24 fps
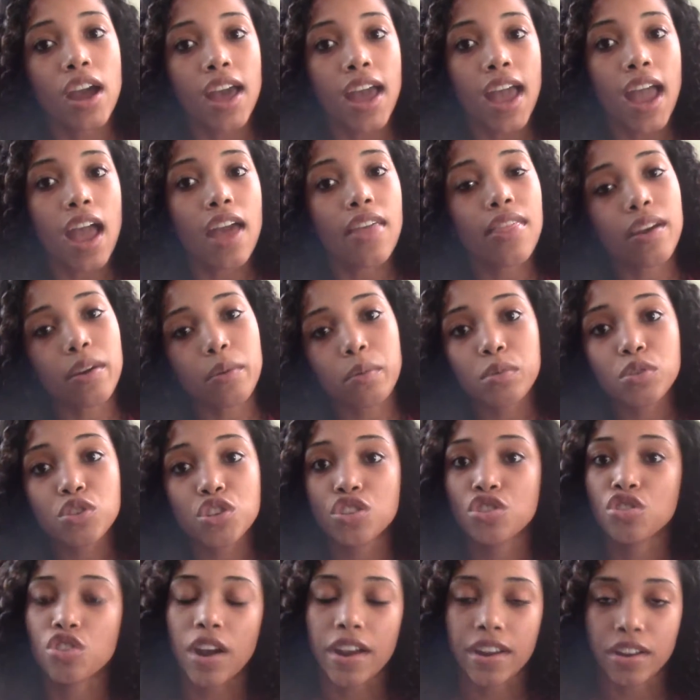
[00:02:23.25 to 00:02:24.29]
and they were
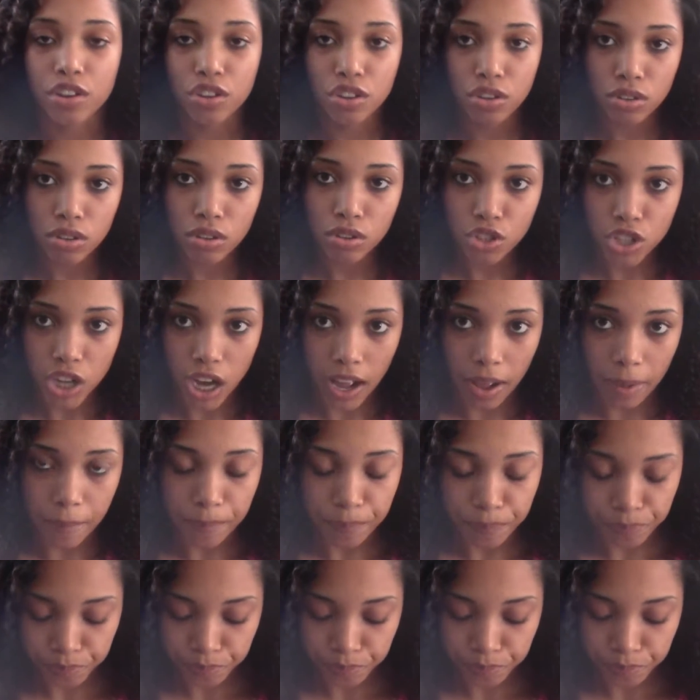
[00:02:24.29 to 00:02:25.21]
just trying to do their job,